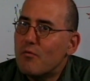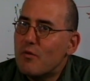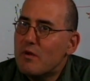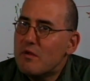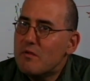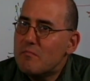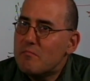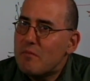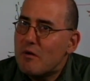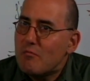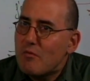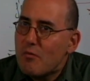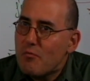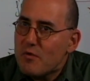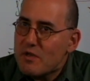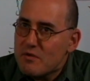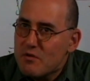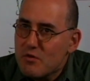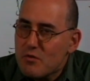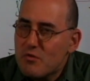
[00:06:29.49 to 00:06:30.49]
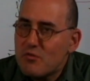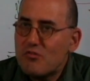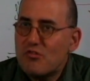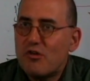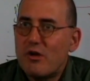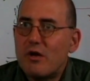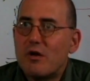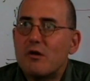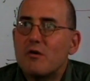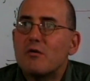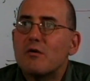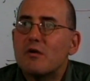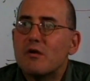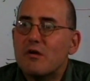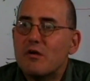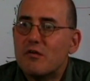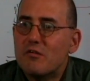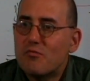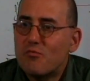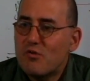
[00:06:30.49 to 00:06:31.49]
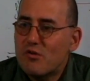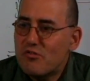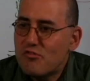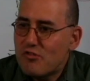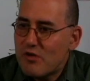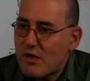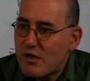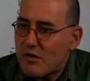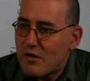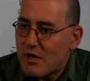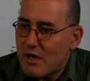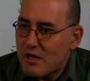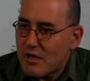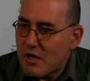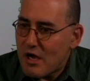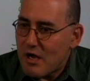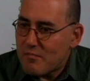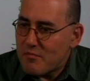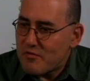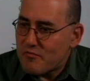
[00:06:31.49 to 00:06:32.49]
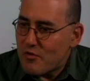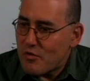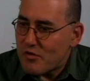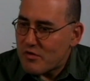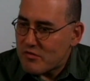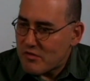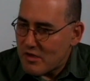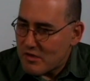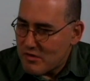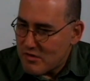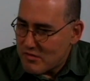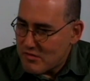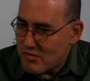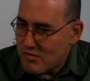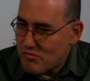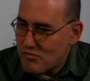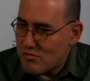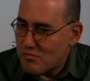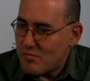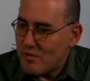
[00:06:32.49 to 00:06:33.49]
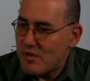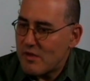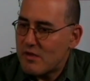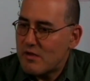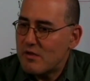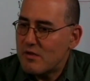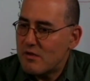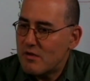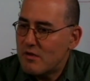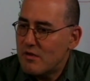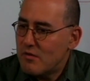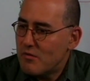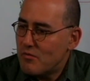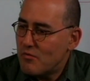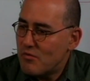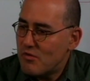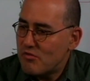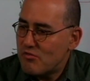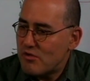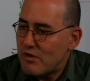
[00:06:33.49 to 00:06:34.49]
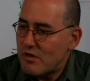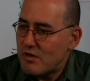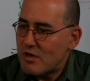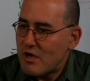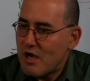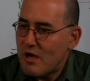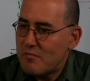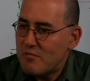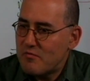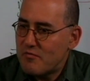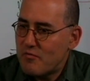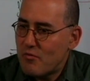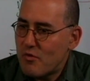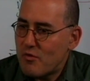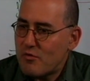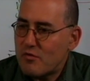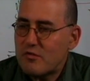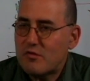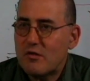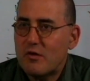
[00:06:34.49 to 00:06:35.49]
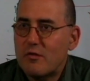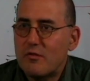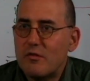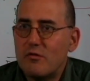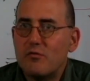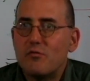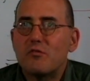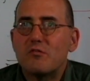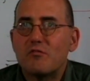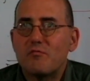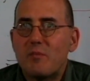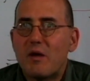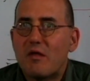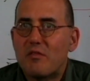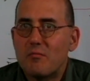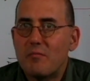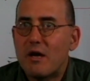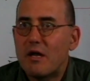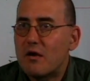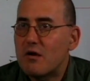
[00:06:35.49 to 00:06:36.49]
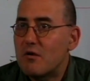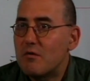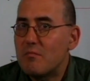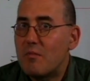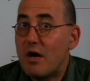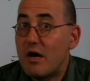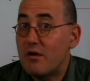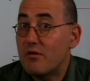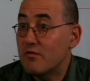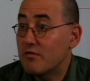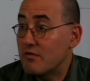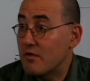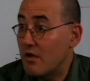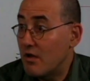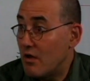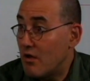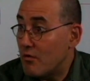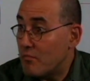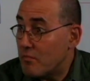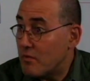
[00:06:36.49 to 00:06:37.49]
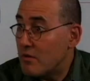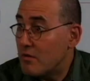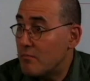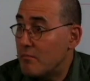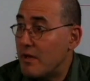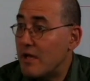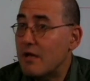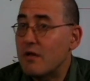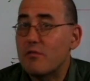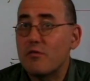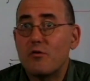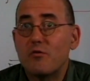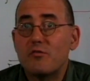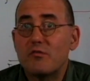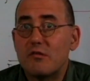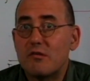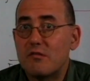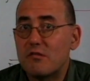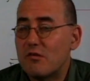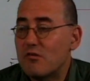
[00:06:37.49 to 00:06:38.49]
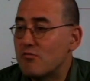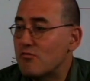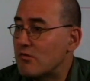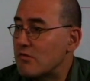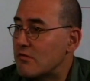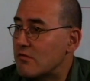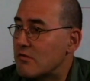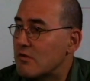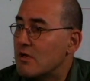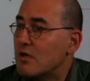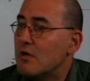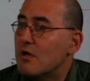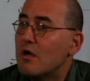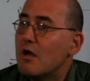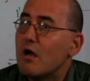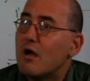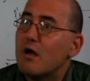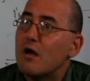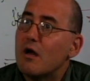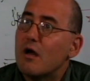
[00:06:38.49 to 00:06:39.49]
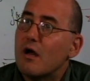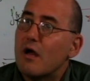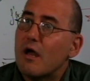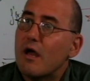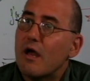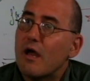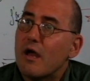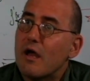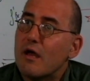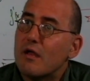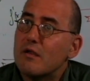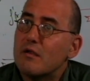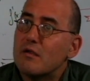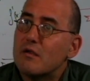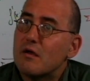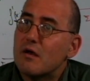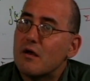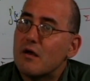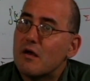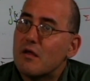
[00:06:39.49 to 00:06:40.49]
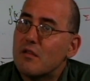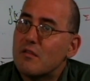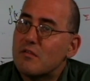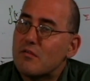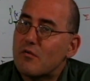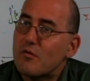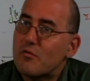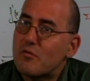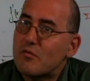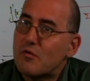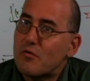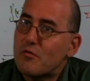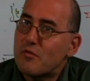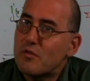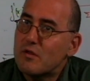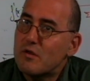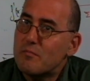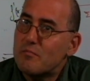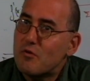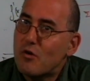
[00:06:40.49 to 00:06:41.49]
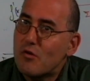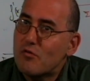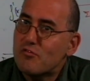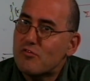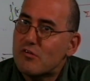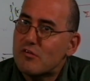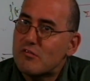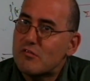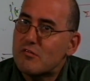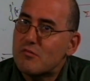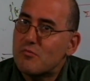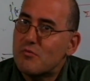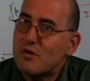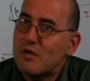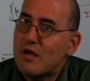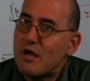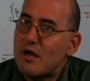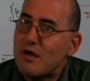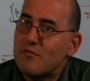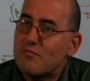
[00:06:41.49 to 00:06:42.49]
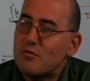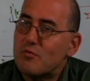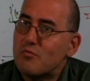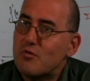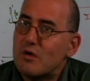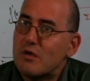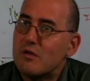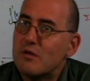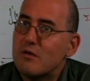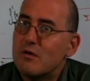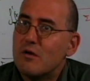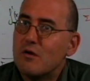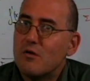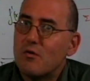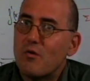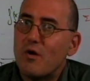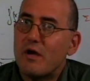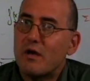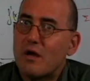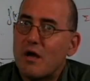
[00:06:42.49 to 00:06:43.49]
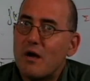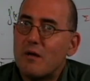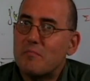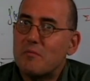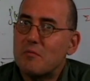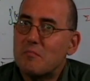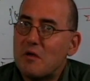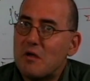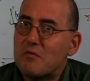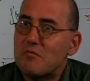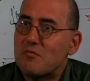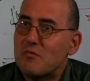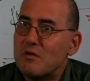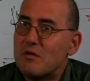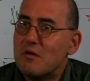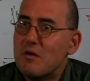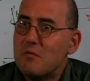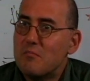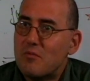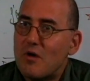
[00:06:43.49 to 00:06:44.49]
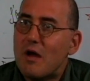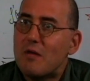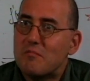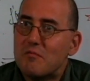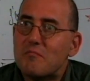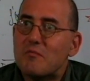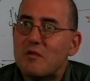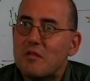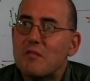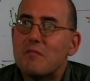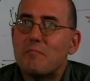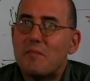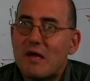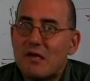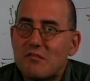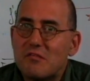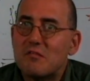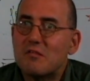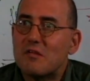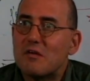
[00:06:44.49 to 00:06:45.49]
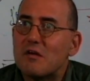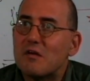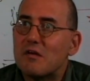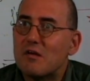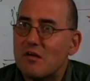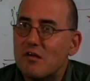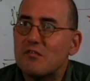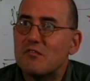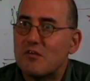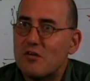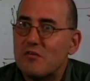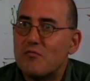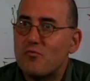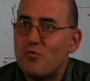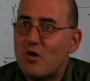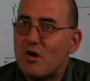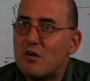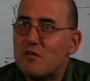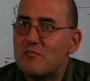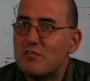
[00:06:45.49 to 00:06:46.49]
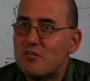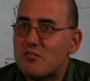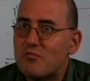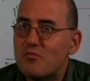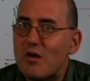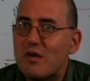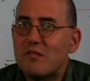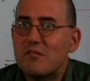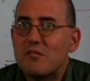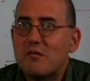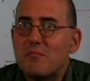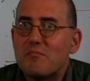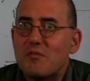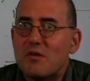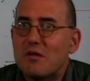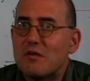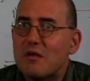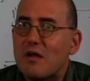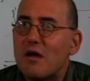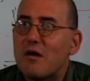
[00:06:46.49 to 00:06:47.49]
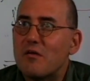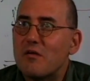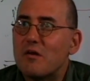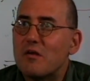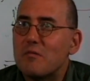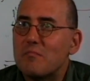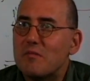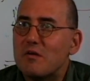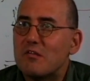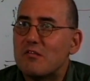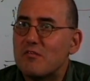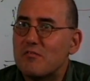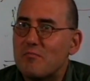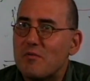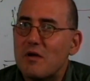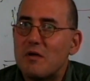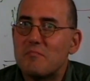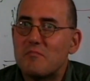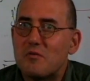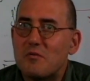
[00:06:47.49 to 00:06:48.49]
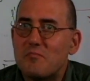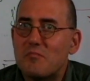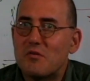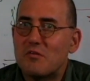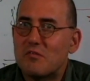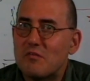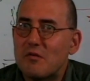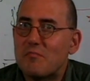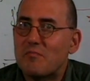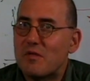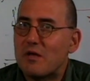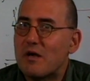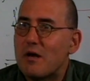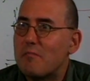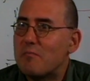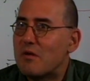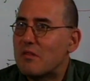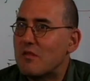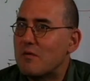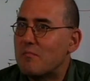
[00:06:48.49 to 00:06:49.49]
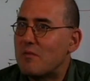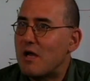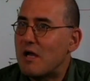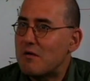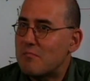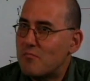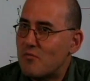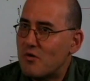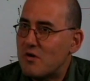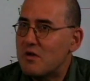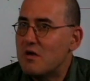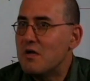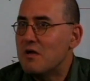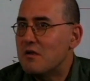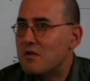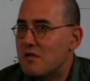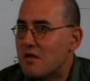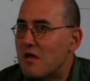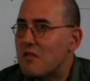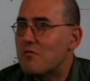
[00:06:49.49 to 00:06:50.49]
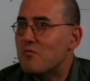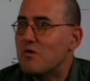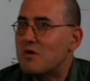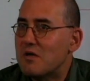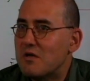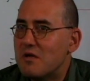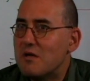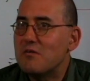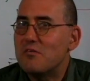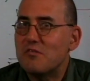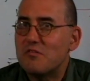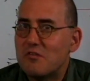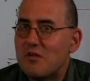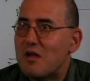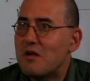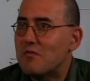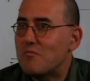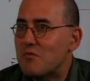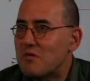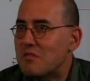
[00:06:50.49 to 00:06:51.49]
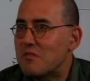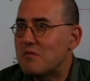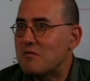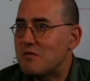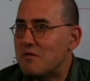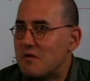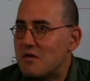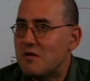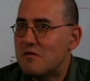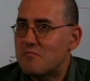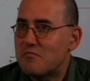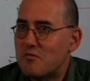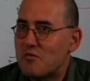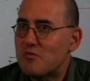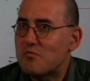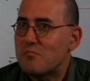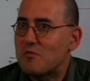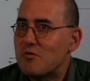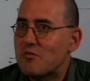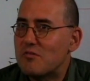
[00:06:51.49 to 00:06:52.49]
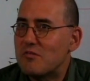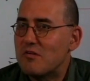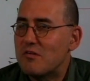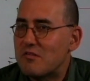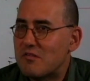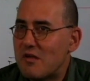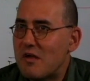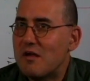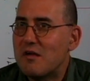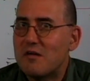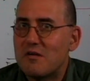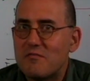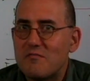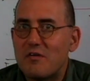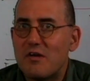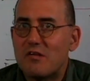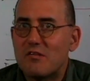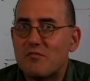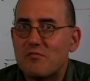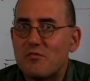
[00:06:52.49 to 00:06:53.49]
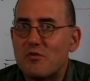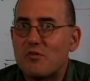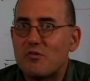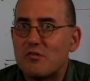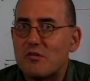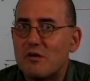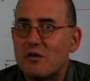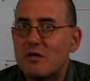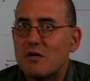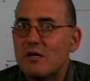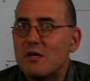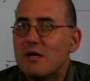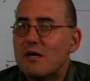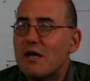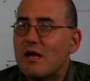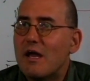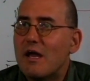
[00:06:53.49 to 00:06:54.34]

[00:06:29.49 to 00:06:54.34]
what we do share is we share a common focus on decision making. We share a common focus on the use of mathematical models to help make those decisions. So the approaches that we have are really quite complementary. Probably the best thing is that if one of us writes something down on a piece of paper or puts something up on the blackboard, the other one can understand what the first person is saying and vice versa.